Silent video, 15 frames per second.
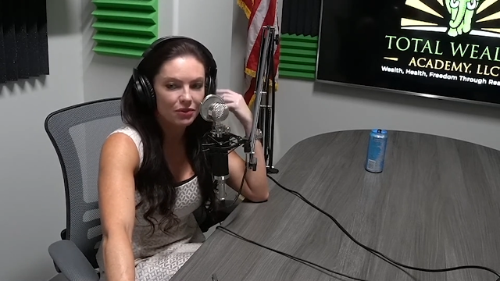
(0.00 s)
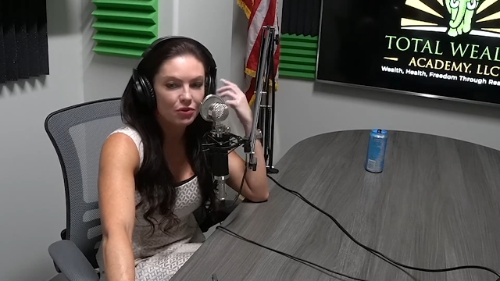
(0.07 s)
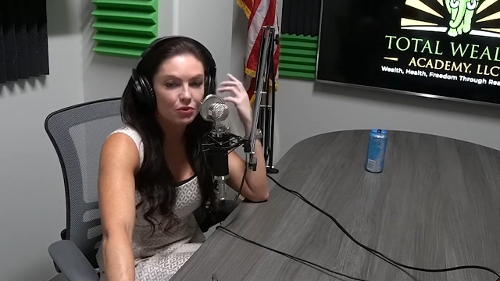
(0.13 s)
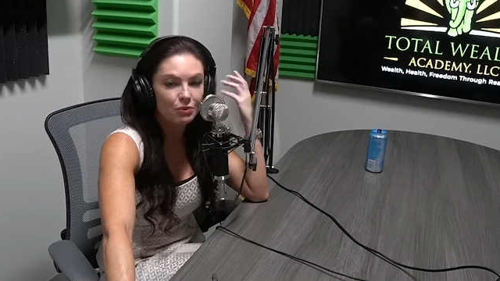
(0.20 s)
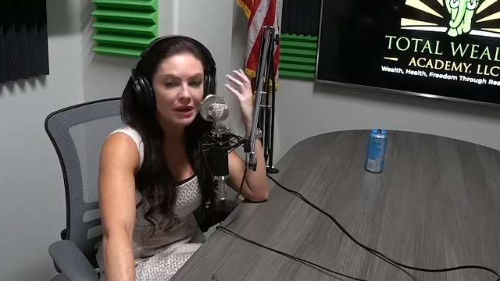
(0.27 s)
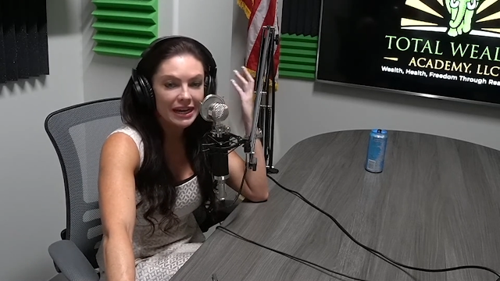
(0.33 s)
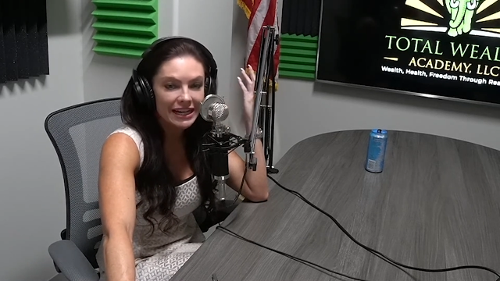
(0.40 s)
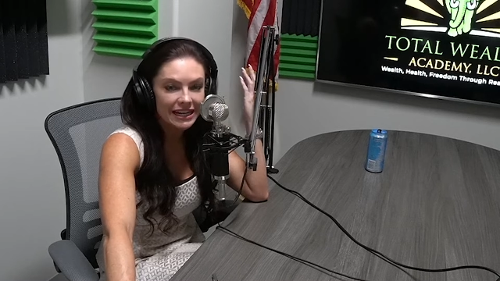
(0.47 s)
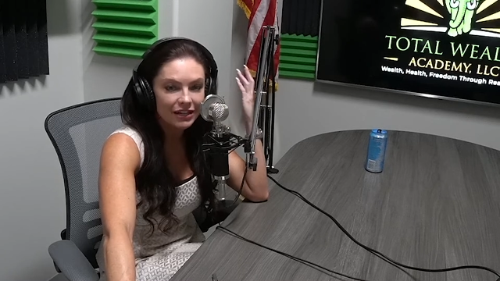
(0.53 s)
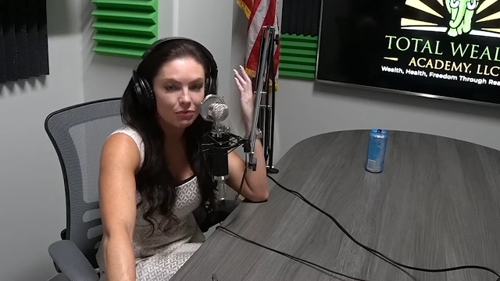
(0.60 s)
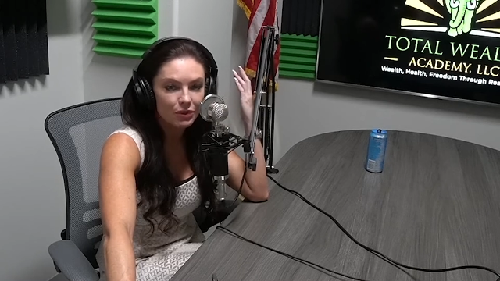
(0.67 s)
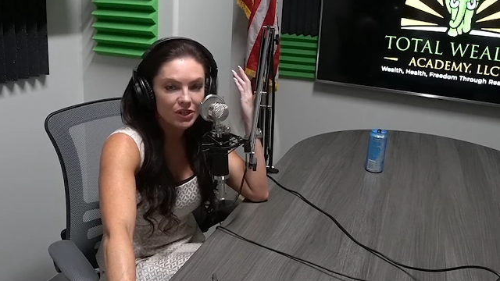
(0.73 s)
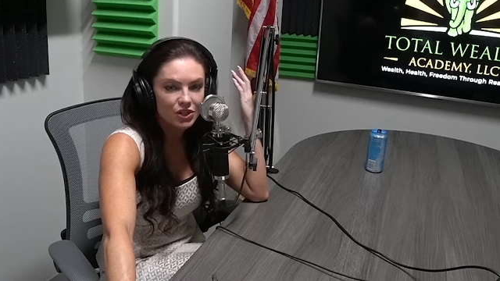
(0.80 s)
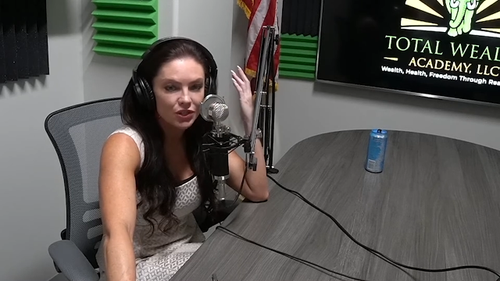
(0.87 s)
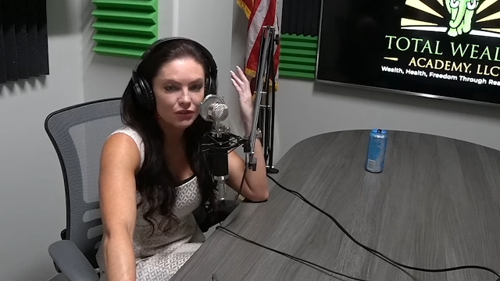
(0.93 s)
granted,
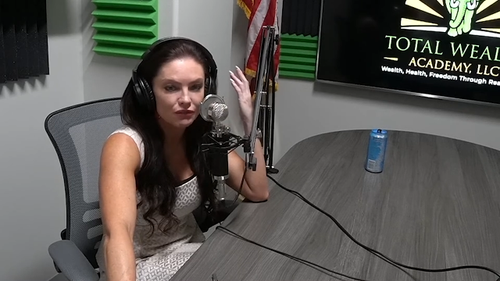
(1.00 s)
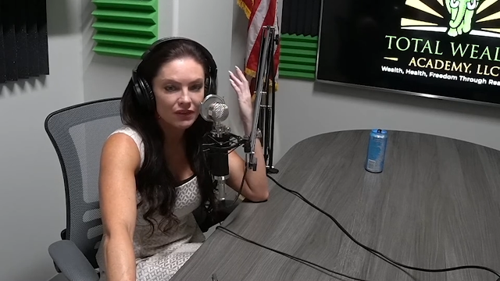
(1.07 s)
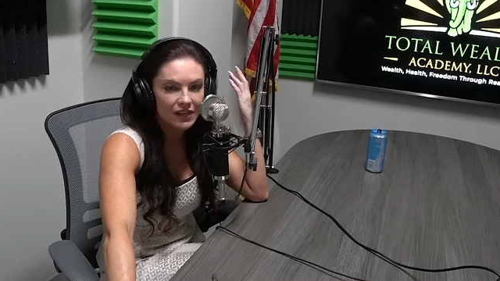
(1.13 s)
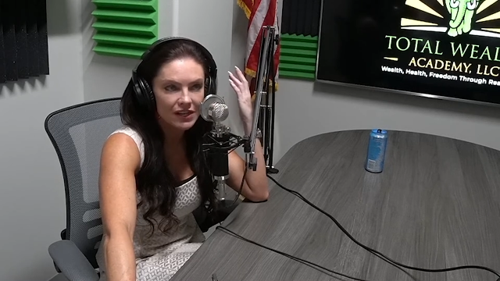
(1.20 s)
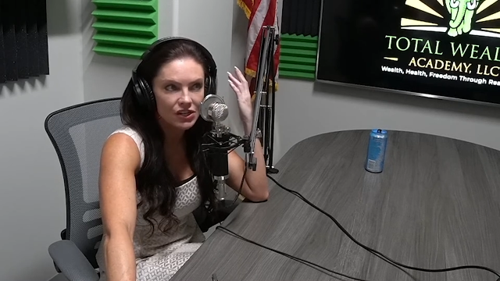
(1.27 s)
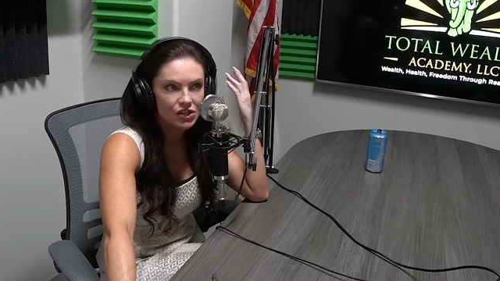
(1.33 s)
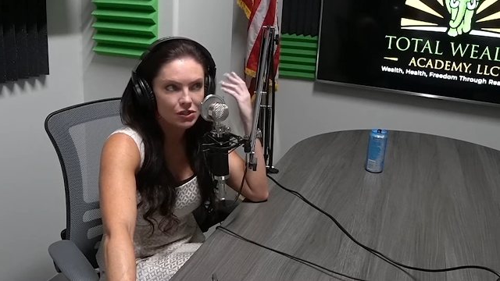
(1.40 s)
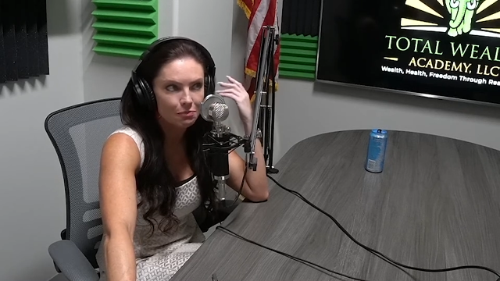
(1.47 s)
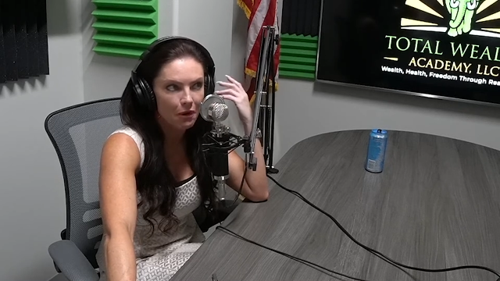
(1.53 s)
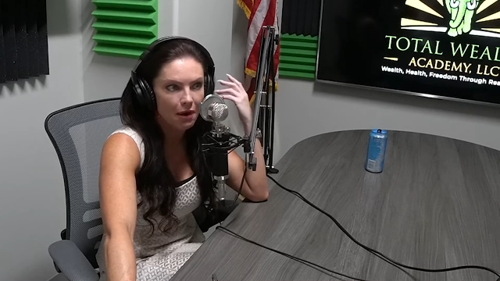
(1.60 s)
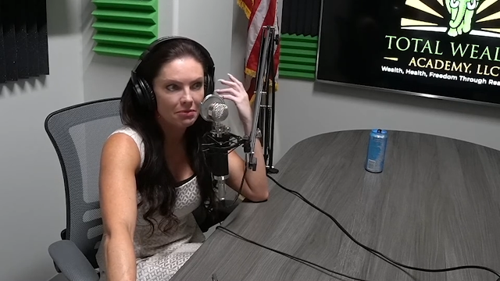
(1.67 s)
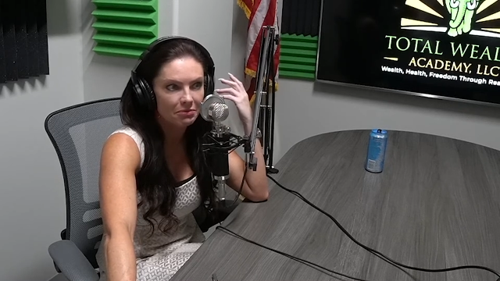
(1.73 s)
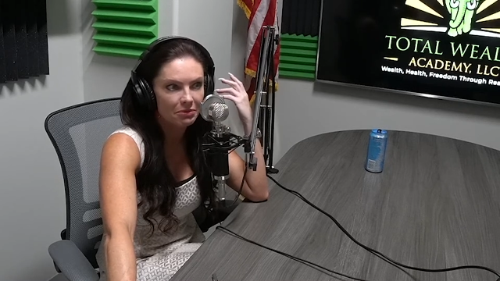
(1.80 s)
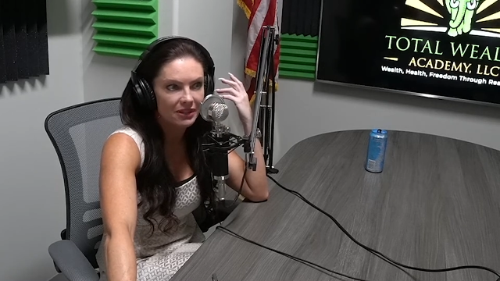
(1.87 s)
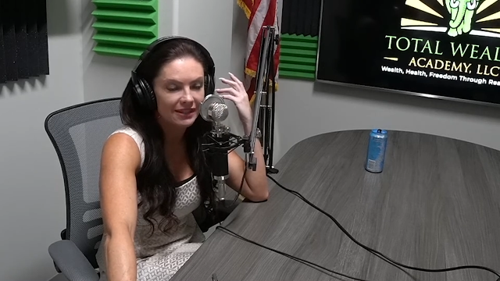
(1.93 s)
we just finished
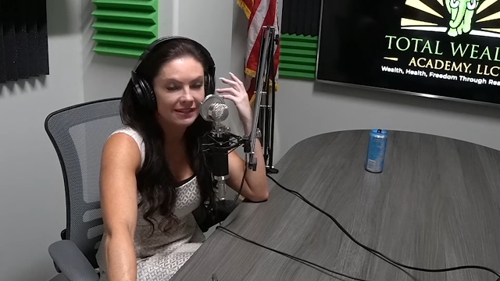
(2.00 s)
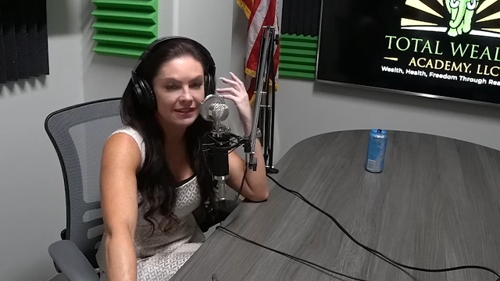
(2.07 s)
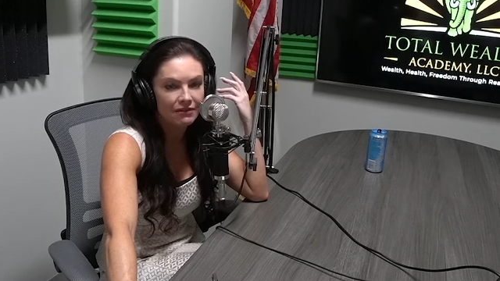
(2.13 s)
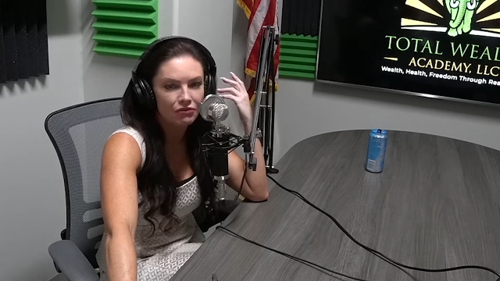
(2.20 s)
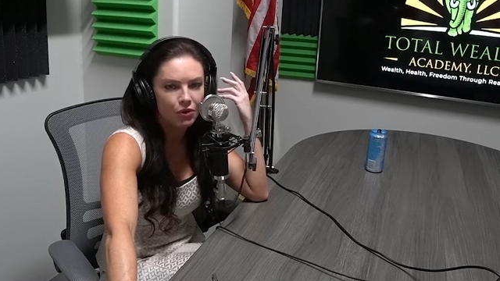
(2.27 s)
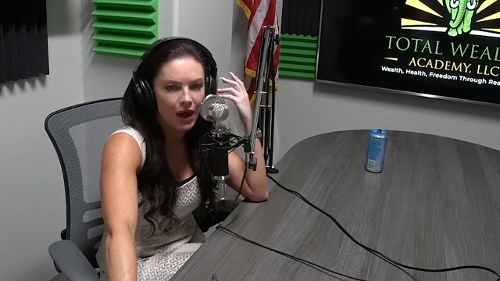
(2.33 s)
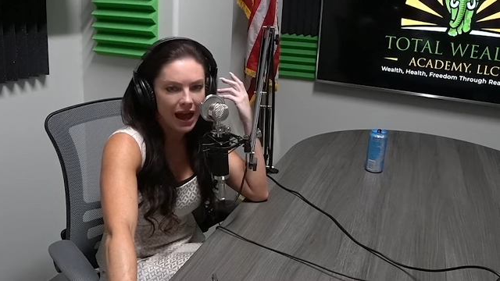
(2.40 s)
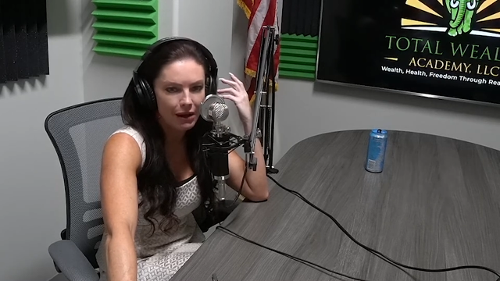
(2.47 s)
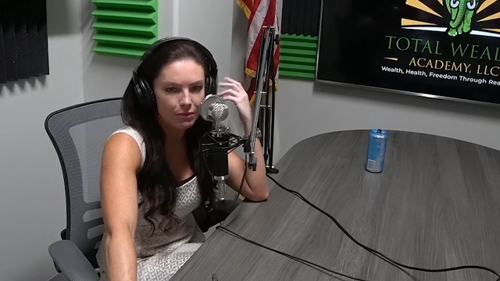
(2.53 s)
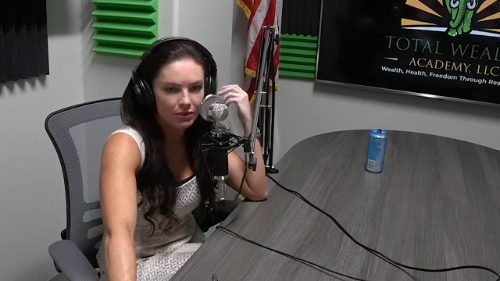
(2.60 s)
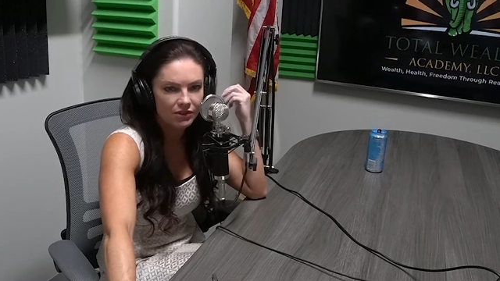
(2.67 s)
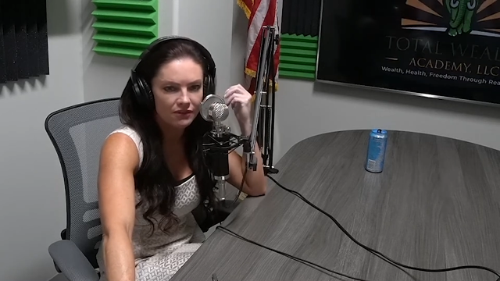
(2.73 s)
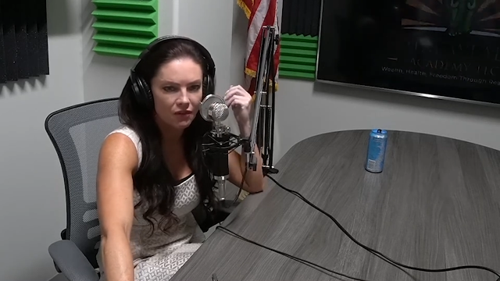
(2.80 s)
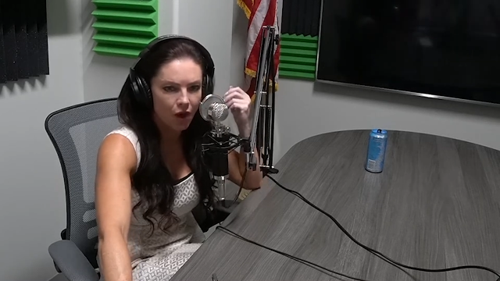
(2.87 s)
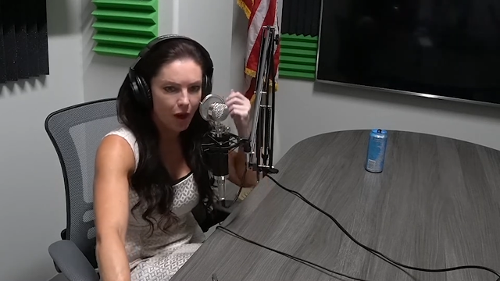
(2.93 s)
probably several
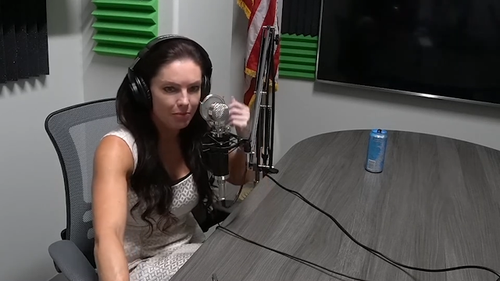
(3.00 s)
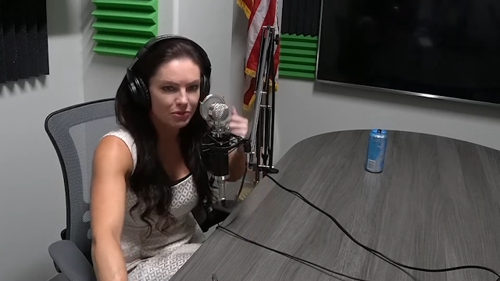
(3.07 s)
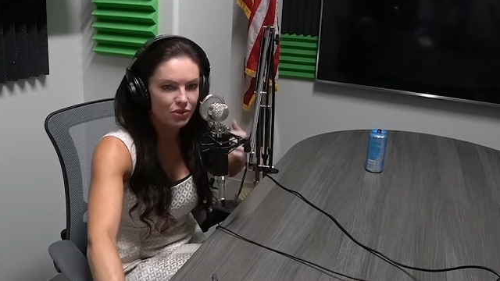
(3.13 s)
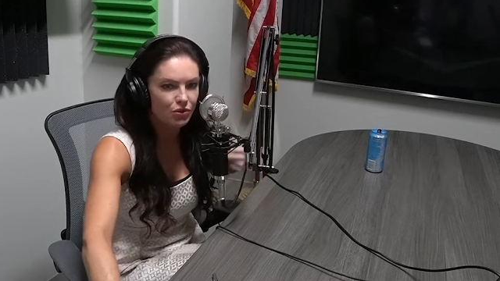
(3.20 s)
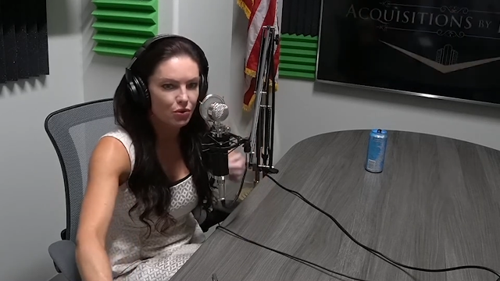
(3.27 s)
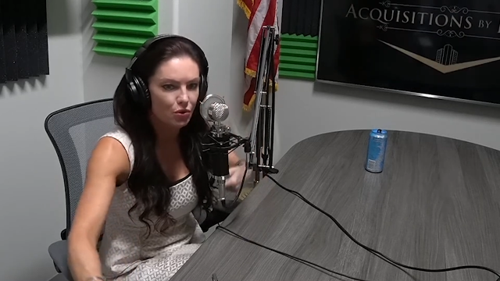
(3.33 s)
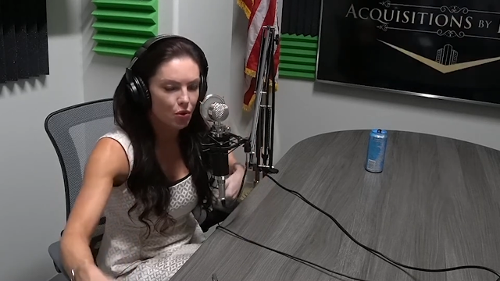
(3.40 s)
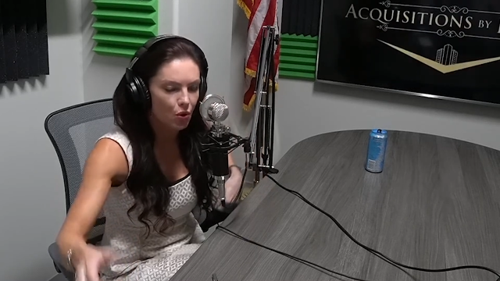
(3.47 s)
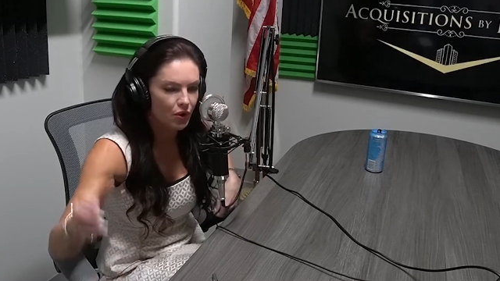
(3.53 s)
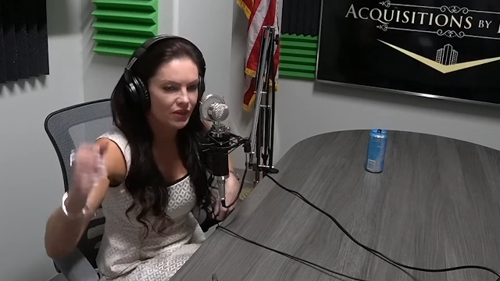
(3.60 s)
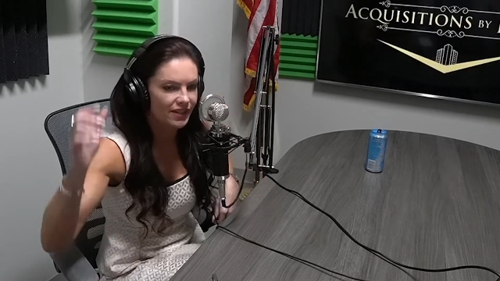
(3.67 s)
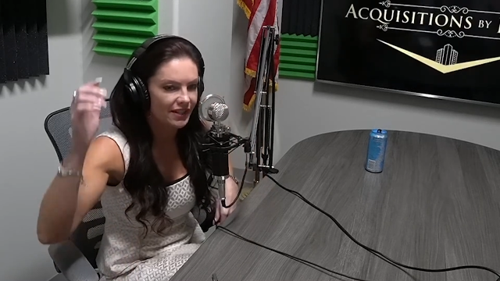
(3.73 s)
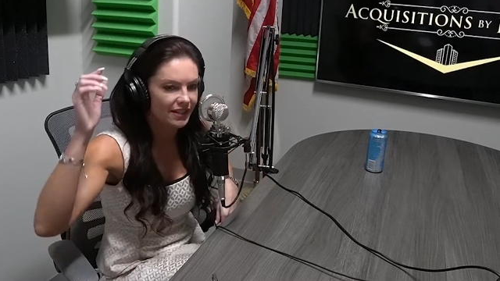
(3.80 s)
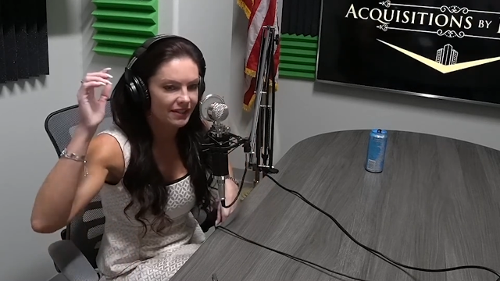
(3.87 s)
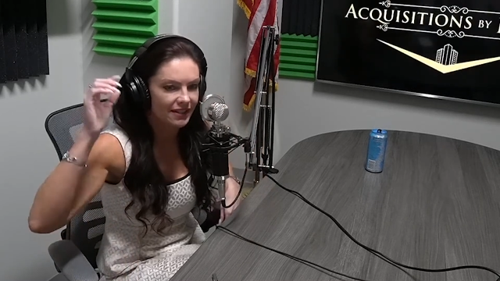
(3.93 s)
hours of obstacle
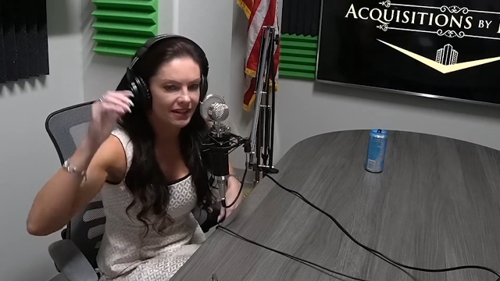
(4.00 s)
courses.